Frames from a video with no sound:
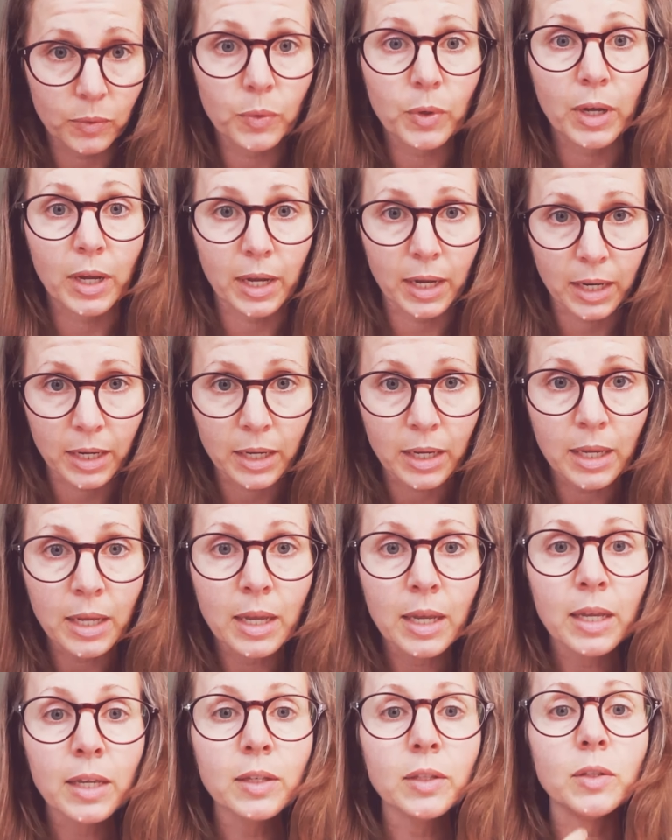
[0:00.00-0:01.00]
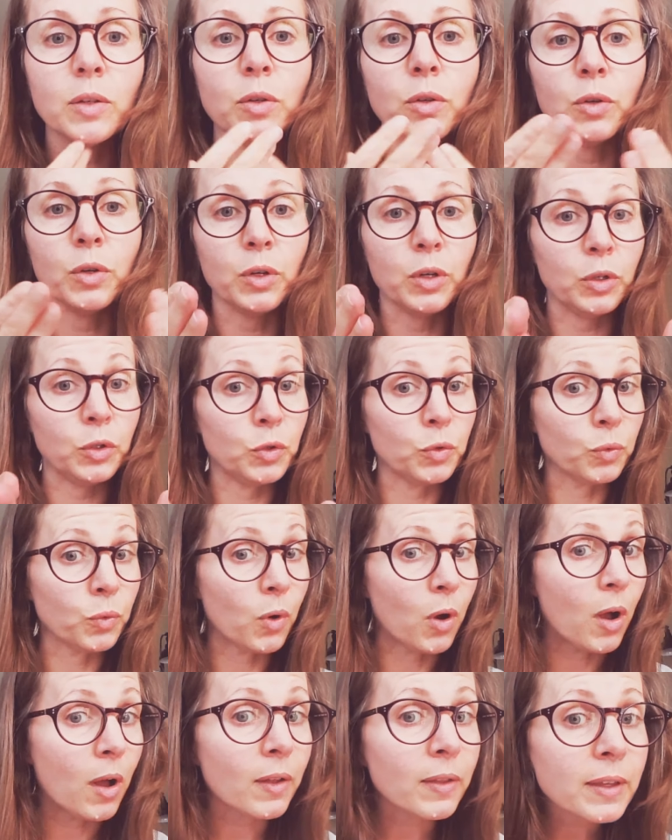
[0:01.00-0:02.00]
Okay? So you're going to
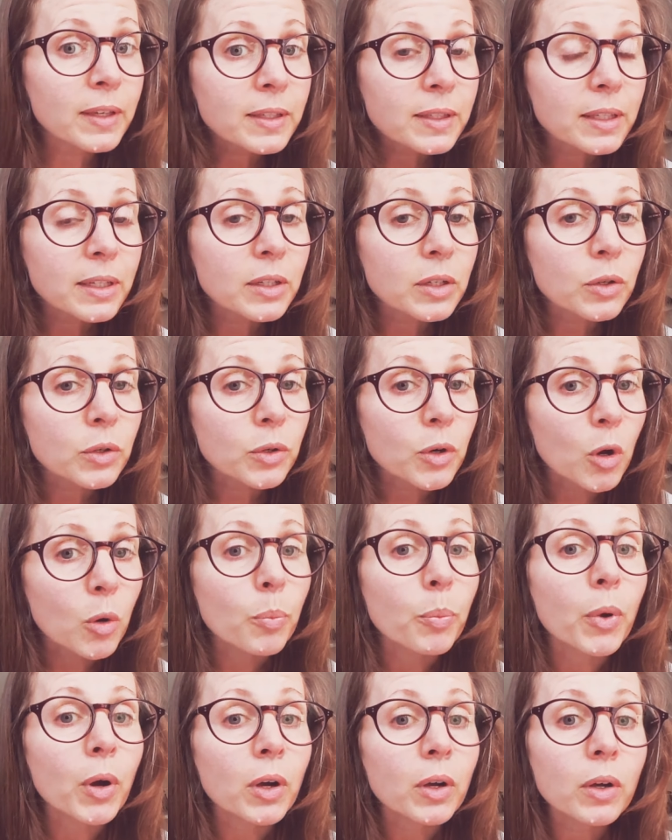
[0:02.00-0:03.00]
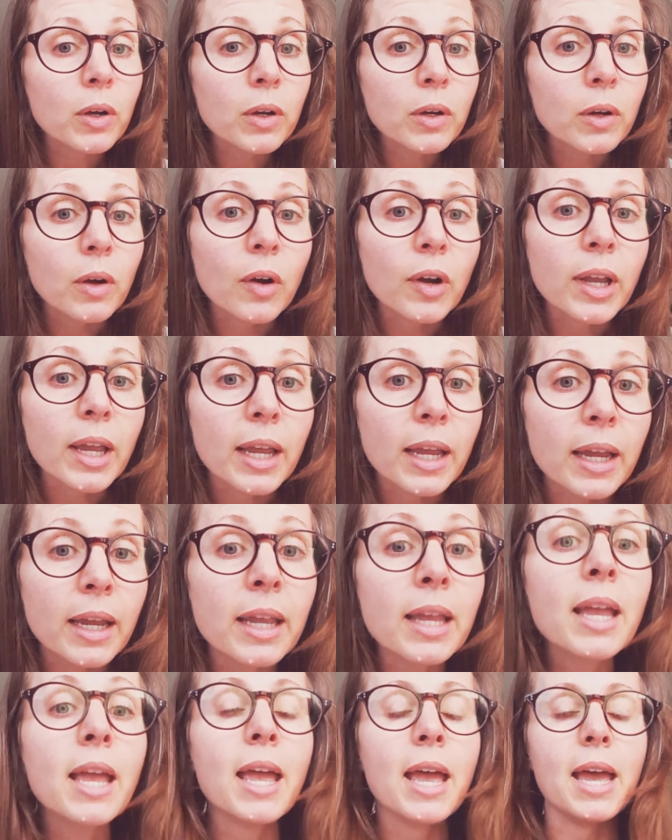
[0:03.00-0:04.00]
draw this in your notebook. Okay?